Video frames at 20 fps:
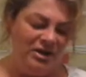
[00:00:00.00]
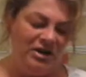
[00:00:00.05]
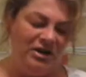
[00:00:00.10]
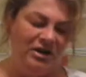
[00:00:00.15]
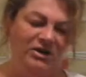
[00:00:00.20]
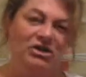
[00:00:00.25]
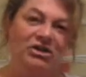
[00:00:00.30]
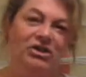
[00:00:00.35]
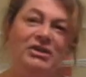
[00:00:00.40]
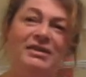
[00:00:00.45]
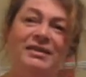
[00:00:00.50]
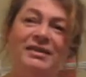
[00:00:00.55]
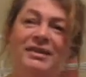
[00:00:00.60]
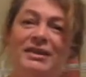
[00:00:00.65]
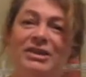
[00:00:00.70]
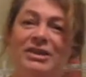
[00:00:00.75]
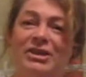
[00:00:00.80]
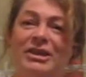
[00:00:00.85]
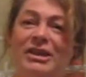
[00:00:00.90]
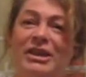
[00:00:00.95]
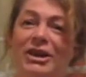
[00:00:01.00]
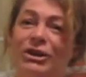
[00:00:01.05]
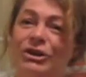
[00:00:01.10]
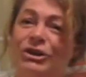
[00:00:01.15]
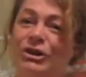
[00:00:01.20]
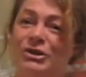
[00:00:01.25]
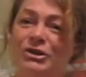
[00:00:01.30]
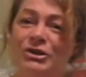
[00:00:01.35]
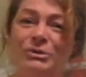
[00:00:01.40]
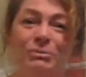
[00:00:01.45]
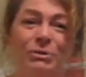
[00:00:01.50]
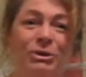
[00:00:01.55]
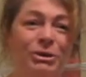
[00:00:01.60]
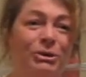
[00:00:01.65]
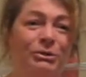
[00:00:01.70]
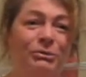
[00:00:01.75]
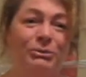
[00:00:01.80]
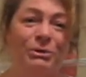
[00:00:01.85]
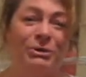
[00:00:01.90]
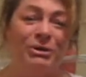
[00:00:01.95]
As you can see, she likes her
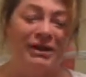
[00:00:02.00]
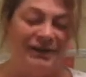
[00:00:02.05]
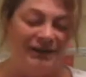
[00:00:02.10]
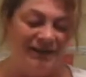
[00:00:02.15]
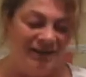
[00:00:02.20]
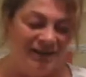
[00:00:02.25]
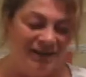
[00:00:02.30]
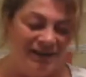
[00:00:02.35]
bottle of water.